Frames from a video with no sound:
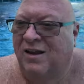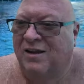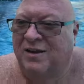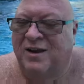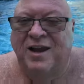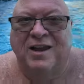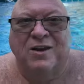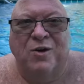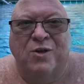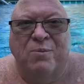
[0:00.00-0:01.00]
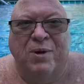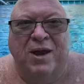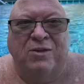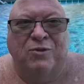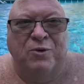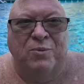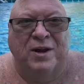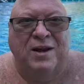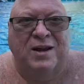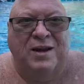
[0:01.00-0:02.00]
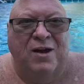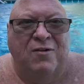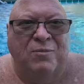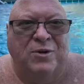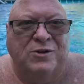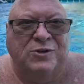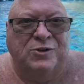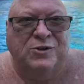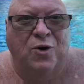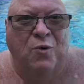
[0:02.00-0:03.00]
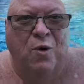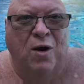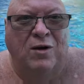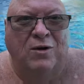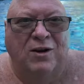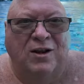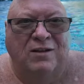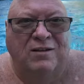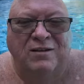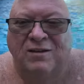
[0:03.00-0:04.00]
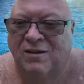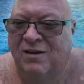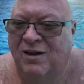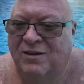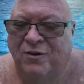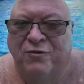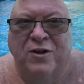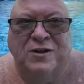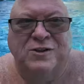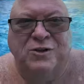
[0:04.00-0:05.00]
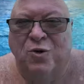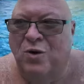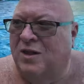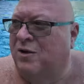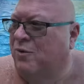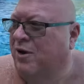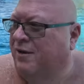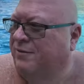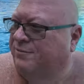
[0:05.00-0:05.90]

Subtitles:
you can't go to the bathroom in any of them because there's no water to flush the toilet with.